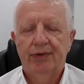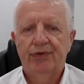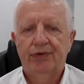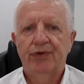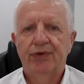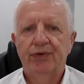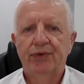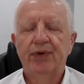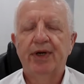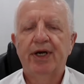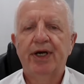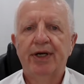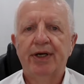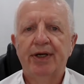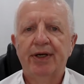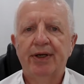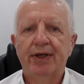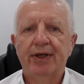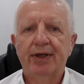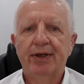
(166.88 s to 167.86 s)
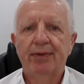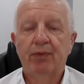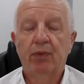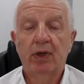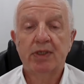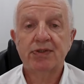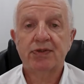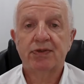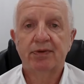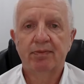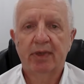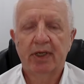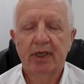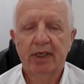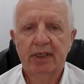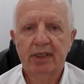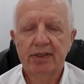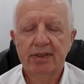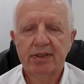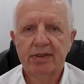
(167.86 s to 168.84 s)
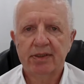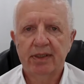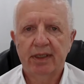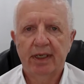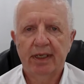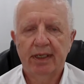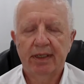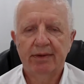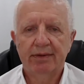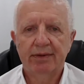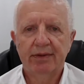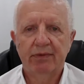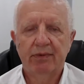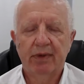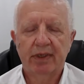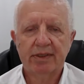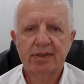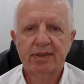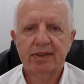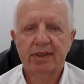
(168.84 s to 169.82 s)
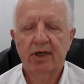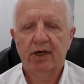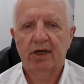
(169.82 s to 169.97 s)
to Western markets. U.S.